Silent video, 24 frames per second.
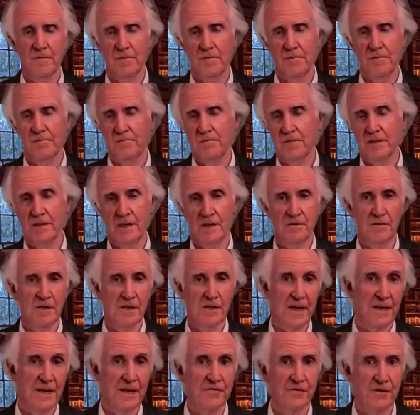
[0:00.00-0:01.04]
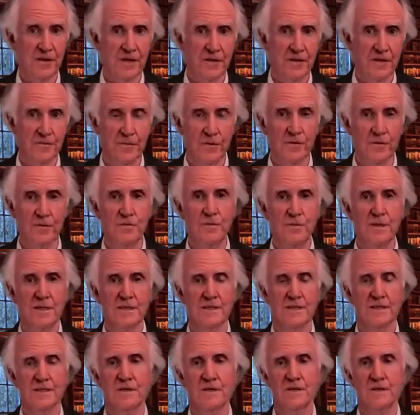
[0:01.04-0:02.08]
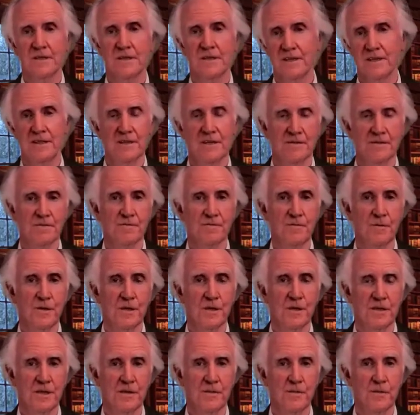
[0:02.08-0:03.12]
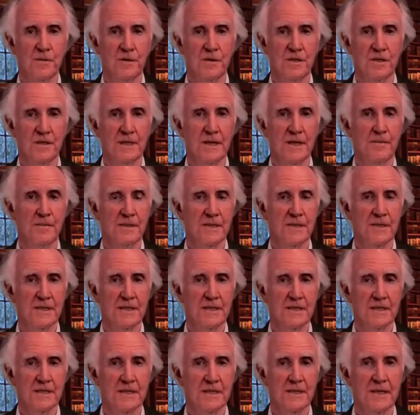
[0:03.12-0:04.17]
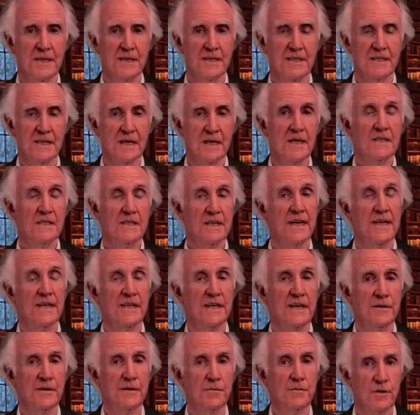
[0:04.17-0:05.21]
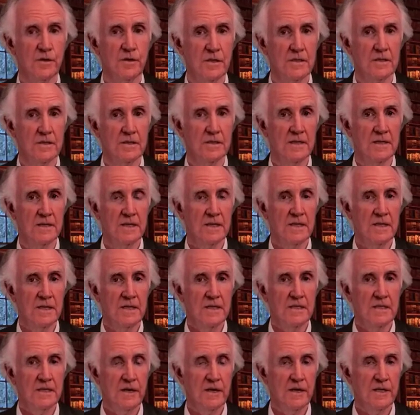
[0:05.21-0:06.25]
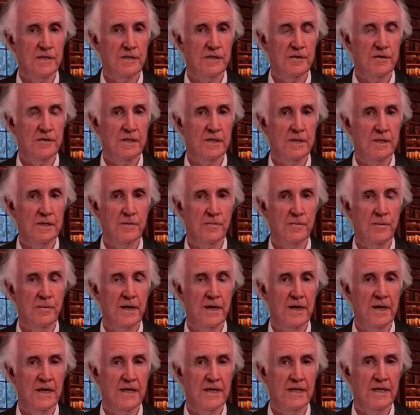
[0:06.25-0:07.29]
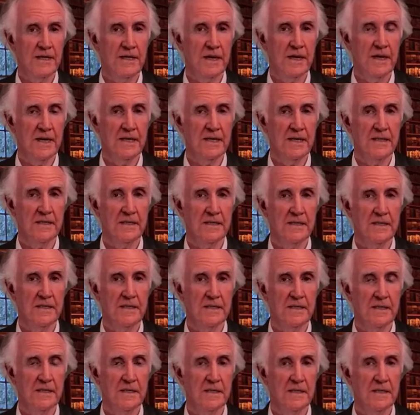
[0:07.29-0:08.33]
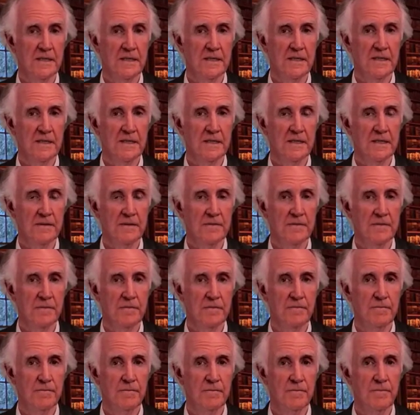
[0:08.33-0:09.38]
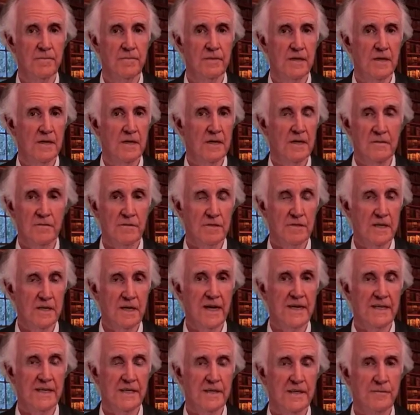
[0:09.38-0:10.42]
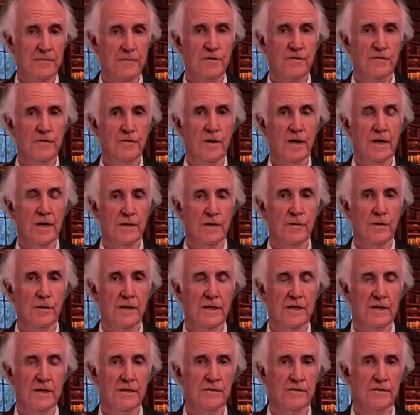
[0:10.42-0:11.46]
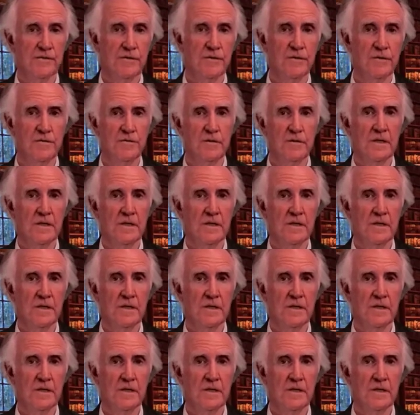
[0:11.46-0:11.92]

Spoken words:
left Liberal, but certainly not where they were at that particular stage, to get a network. So I joined the Liberal Party and was lucky to move quite quickly through